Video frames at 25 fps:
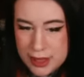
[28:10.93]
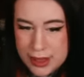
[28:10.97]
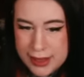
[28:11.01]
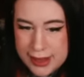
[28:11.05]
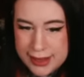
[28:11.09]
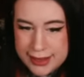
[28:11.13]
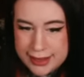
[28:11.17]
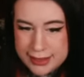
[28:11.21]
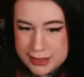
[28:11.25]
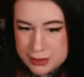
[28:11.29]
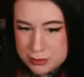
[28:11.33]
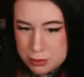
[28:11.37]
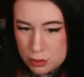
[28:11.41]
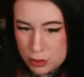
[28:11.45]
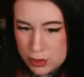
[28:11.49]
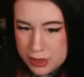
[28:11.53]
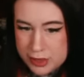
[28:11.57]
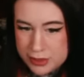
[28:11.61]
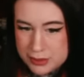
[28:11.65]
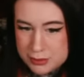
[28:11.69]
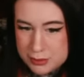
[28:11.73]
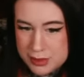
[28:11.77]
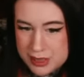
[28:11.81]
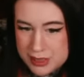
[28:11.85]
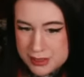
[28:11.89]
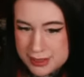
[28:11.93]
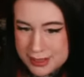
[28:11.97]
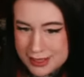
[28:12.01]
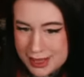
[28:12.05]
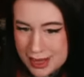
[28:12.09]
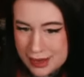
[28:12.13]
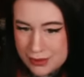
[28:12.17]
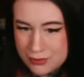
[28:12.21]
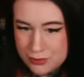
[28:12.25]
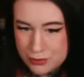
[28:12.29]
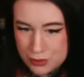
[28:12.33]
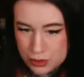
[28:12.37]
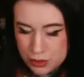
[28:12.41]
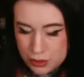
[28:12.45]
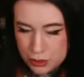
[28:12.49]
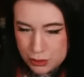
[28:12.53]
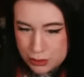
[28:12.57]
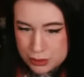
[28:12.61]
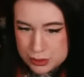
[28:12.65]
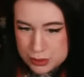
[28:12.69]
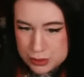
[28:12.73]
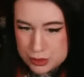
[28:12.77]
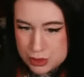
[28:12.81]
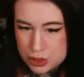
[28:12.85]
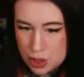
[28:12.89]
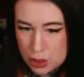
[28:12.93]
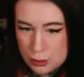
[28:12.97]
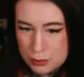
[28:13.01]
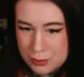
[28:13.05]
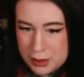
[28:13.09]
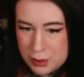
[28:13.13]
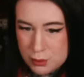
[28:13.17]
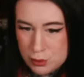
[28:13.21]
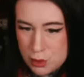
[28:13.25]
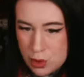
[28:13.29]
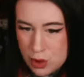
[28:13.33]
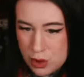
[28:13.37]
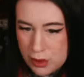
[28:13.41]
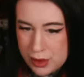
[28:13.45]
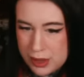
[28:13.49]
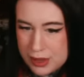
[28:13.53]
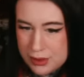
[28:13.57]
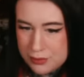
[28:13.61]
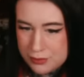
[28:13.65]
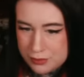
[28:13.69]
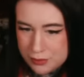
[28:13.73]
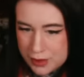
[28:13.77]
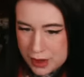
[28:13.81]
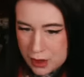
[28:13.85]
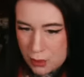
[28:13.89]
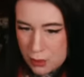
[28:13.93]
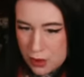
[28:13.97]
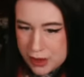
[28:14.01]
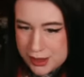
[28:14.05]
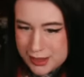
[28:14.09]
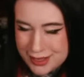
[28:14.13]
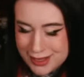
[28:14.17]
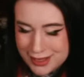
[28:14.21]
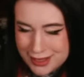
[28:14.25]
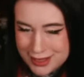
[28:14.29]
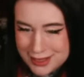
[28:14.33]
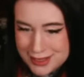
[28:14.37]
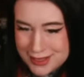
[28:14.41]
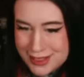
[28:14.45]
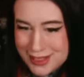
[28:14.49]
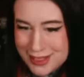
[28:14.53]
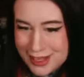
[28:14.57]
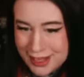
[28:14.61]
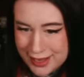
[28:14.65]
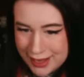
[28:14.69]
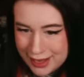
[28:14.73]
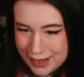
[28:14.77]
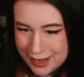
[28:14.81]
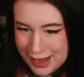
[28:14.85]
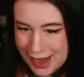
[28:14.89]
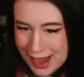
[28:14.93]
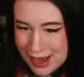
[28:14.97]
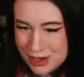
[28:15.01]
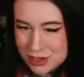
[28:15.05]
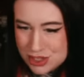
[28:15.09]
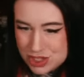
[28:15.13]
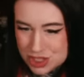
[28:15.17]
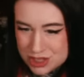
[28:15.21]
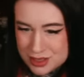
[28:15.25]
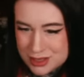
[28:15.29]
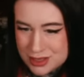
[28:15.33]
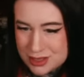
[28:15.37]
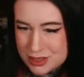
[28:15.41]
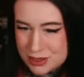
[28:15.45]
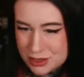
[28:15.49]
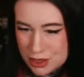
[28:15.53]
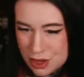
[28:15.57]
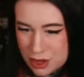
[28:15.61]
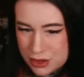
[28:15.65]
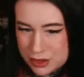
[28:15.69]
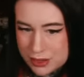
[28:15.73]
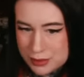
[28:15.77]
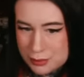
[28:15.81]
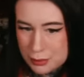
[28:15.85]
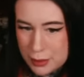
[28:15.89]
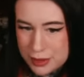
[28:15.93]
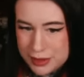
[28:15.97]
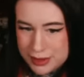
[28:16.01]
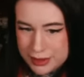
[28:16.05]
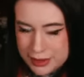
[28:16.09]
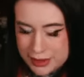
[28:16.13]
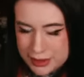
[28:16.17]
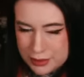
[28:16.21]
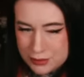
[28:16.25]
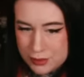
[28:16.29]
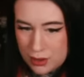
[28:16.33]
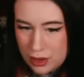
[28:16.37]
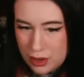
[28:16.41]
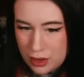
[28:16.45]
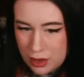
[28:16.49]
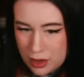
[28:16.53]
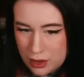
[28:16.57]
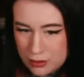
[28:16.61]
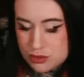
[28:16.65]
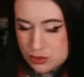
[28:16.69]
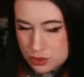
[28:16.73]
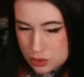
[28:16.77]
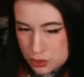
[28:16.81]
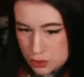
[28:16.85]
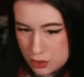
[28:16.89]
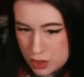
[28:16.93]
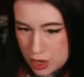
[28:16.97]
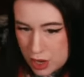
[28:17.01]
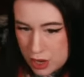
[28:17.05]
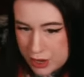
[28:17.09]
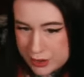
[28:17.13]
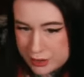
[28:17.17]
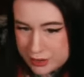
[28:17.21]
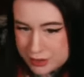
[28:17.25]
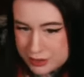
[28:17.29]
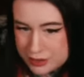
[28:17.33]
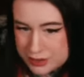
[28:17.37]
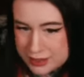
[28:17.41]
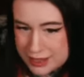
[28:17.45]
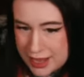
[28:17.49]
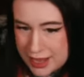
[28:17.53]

He exploited me to gain views, told me what he felt I needed to hear, and just discarded my need for love, true guidance,